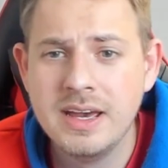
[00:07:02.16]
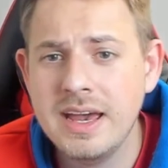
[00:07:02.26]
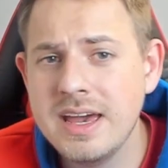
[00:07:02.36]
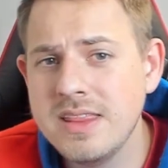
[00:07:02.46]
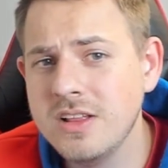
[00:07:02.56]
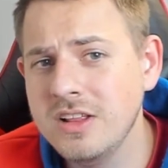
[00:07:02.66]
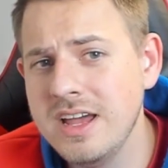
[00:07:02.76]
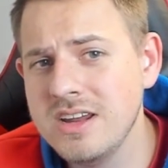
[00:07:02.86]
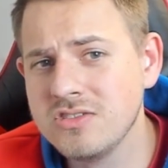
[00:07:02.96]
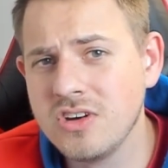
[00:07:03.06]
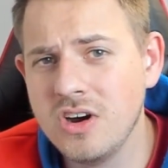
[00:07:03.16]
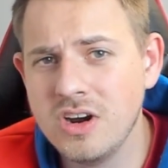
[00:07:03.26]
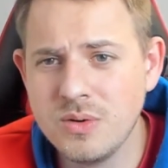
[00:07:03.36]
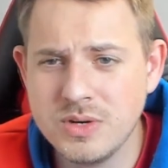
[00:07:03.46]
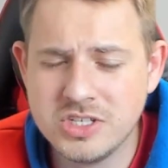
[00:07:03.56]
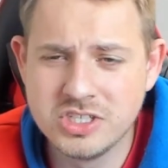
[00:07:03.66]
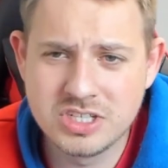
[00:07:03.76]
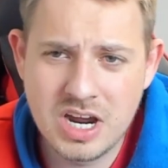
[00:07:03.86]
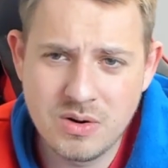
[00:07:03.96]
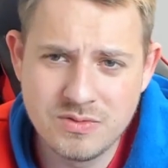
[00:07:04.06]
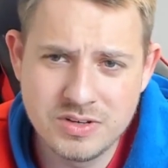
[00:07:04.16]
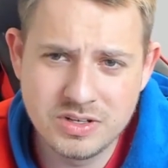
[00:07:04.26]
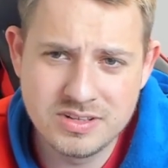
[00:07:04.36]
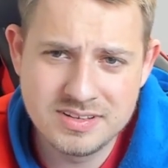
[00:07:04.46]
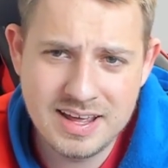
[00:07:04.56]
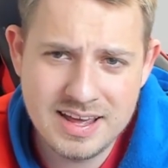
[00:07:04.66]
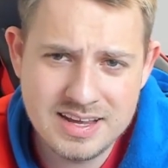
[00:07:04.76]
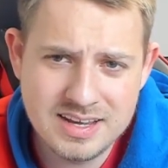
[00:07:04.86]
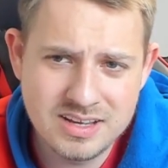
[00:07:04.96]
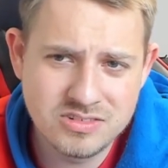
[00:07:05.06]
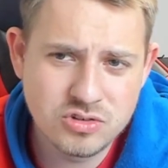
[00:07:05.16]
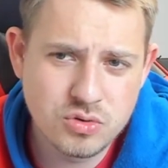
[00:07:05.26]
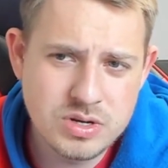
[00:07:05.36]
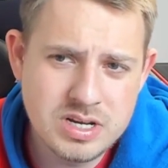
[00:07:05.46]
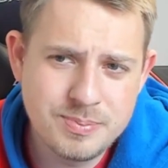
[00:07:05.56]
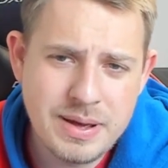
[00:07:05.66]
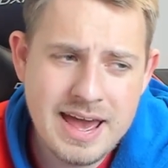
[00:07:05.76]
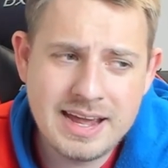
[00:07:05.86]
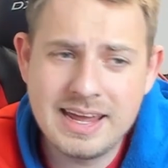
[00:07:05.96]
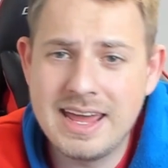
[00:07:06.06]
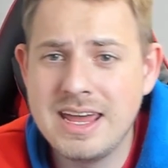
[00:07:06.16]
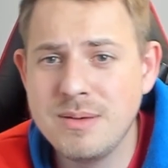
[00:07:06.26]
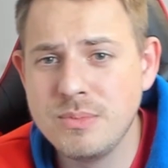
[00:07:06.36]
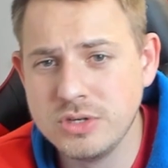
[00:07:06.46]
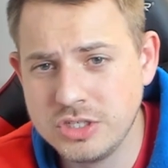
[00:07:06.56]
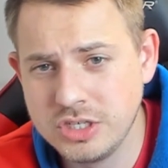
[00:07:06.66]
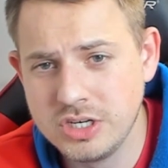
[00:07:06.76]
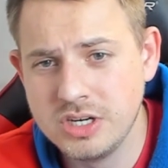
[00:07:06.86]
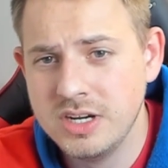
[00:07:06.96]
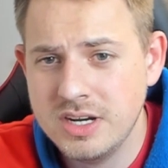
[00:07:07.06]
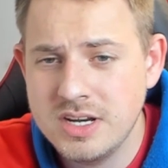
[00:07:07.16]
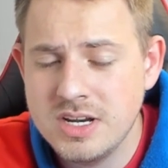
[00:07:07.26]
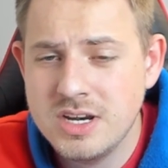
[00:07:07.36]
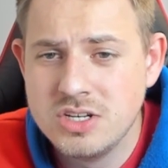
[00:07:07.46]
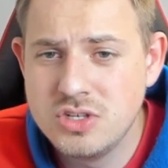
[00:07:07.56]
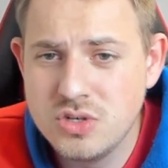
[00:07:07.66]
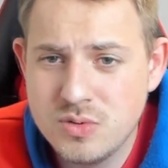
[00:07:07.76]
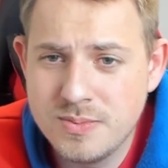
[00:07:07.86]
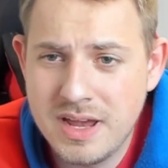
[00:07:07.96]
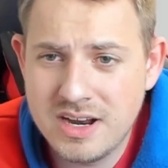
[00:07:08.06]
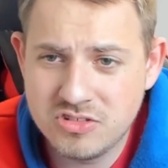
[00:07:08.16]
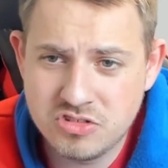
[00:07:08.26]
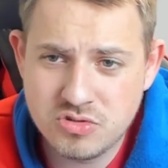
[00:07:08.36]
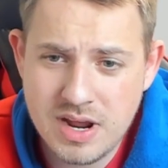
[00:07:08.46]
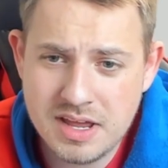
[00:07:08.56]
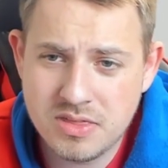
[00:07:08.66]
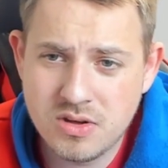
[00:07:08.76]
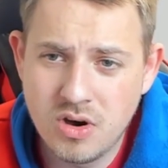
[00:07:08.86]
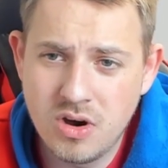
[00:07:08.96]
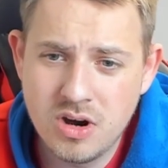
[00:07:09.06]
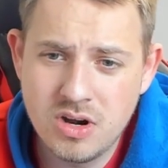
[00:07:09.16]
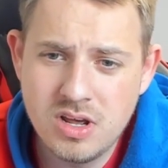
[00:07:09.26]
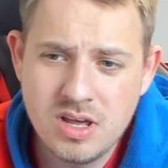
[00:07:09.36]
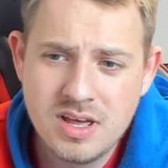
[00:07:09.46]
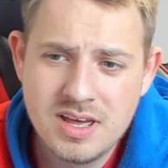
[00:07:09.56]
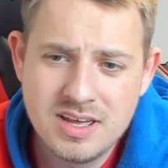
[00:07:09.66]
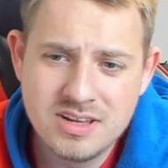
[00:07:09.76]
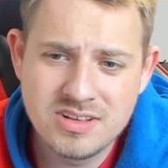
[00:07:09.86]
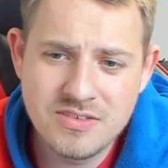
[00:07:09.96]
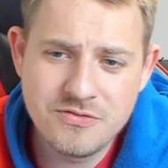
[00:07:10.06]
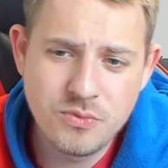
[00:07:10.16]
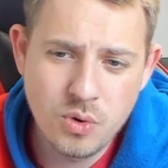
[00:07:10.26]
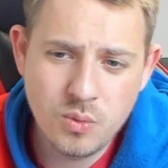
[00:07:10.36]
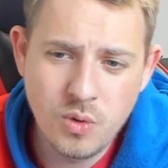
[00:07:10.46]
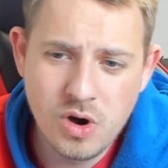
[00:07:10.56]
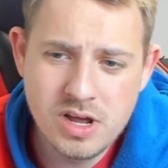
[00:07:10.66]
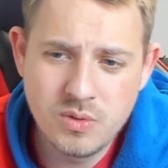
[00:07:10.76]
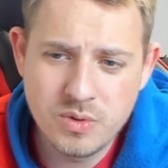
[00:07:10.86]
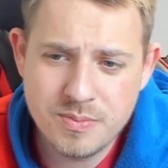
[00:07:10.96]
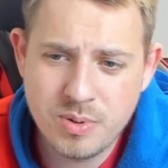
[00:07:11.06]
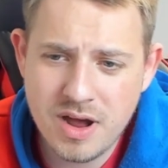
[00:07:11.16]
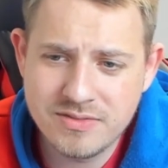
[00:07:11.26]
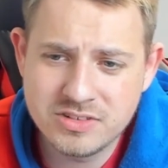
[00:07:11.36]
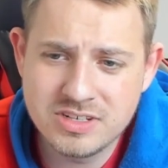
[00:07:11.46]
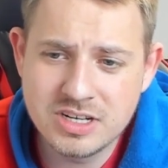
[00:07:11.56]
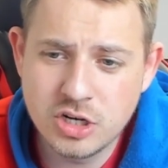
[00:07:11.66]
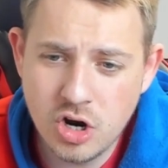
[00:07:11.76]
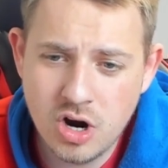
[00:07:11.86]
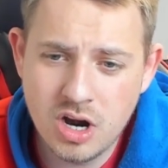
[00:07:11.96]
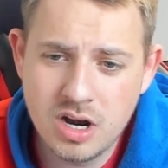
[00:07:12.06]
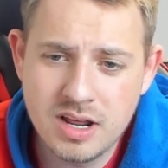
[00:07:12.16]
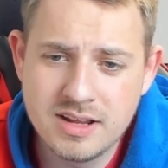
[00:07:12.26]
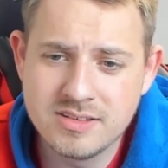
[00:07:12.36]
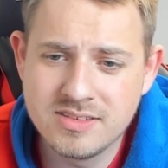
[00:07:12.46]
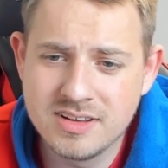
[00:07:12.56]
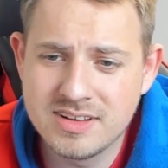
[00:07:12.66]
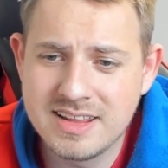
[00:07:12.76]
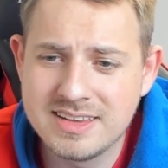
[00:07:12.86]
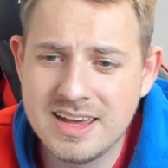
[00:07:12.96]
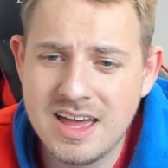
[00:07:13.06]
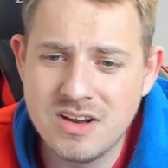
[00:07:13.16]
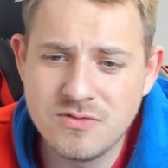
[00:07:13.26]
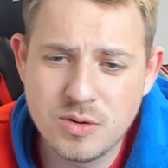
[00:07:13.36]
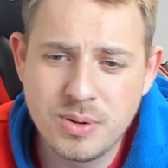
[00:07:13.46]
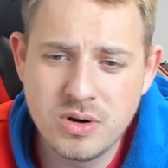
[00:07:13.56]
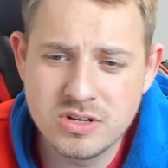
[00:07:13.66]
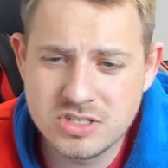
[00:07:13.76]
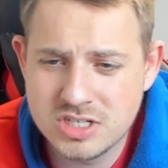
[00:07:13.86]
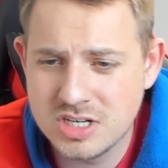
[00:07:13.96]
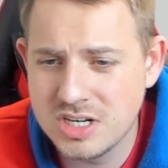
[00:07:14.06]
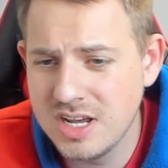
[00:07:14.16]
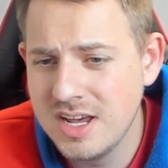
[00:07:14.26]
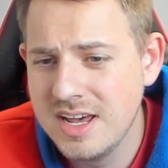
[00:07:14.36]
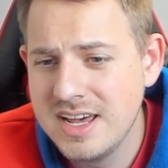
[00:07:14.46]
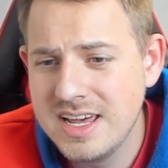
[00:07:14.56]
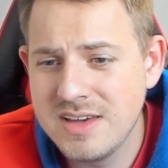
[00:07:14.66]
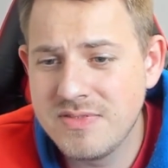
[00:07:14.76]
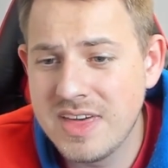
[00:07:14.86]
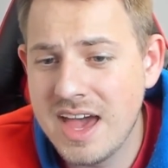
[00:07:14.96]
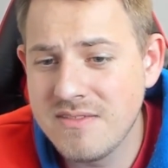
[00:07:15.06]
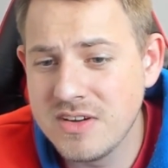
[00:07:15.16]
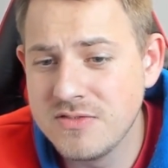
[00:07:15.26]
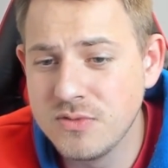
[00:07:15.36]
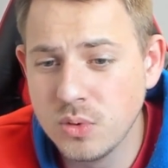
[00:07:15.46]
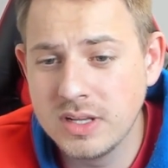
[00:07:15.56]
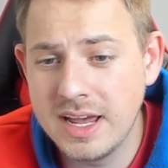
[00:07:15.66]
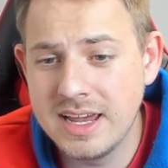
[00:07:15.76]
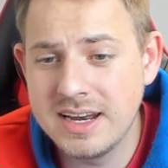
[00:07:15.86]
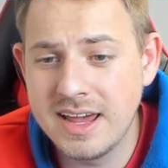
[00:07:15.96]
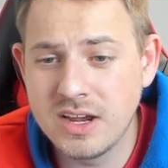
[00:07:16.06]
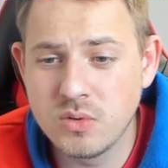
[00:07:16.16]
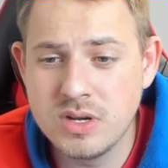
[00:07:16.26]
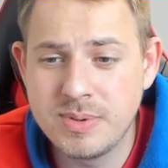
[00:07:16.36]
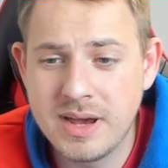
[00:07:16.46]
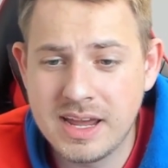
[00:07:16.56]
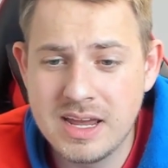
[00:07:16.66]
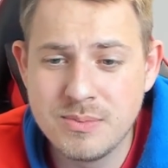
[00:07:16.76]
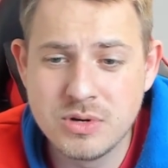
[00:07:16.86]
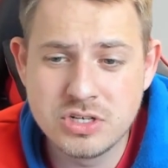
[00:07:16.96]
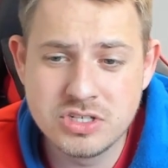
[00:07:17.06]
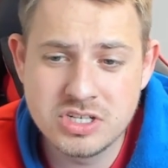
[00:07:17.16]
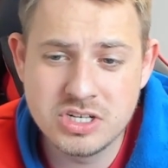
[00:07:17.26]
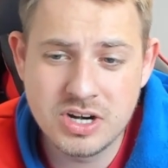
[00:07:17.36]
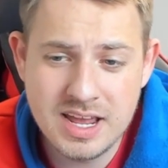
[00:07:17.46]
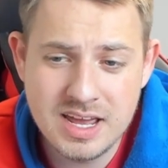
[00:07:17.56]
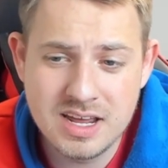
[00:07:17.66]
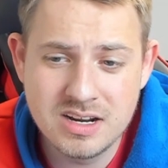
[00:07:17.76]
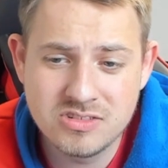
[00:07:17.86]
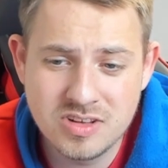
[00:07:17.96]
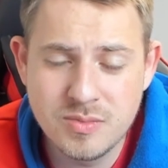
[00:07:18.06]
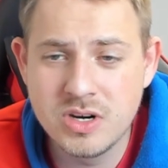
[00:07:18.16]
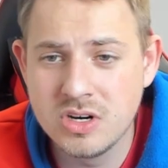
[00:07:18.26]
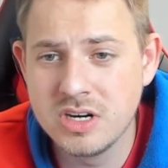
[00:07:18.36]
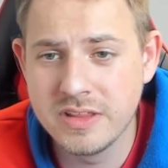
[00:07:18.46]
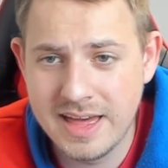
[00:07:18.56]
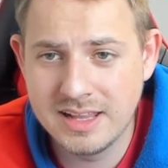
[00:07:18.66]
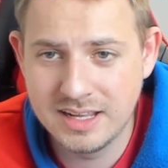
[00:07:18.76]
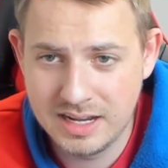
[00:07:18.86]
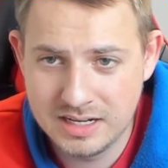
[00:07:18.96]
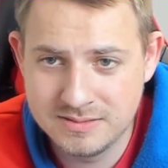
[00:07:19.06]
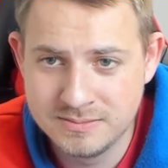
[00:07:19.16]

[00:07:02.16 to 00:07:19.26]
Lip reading: And the latest card that we just got revealed today is Green Pack Ambusher. 2 mana strength card. It is a 4/1 with Prophecy Guard and says at the end of your opponent's turn, if they have a full lane and Green Pack Ambushers in your hand, summon her to that lane.